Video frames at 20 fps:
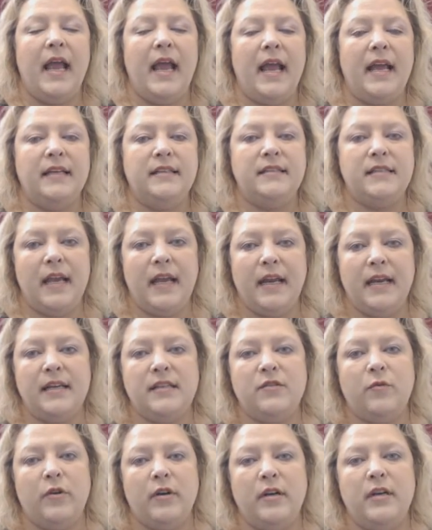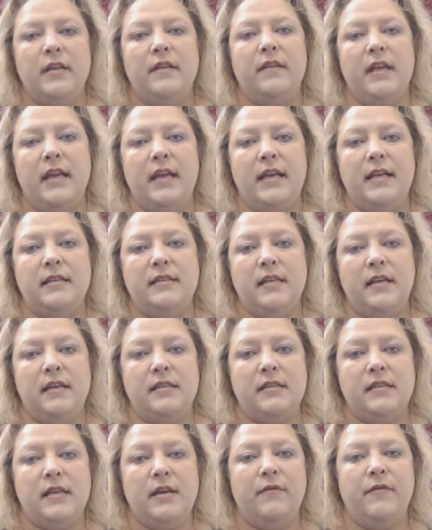And 10 is one of the
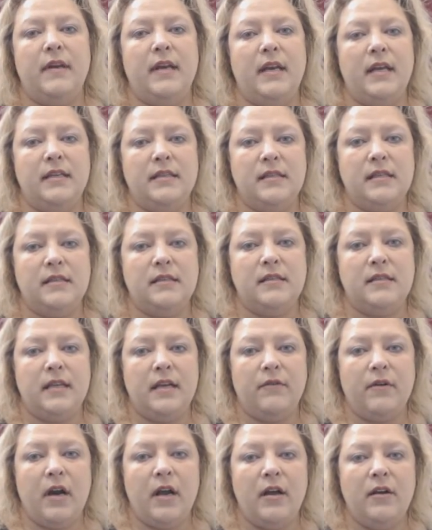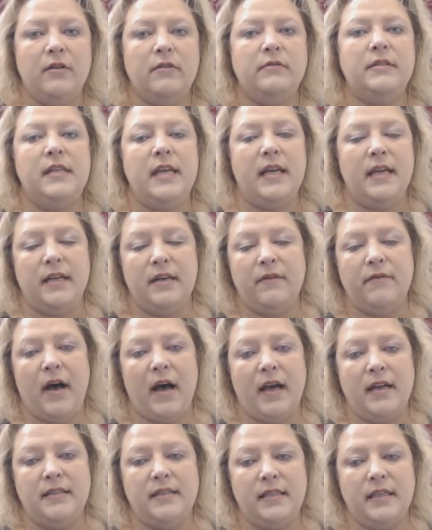easiest. If it ends in 0, 10
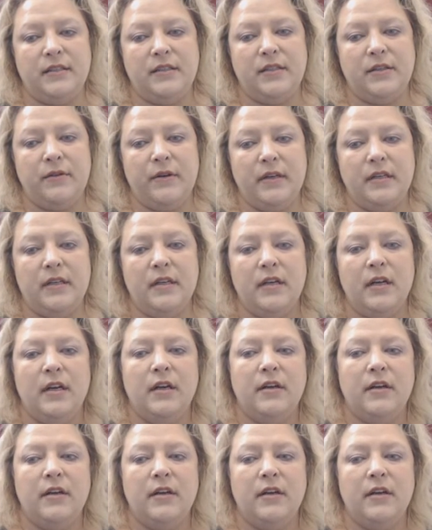divides into it.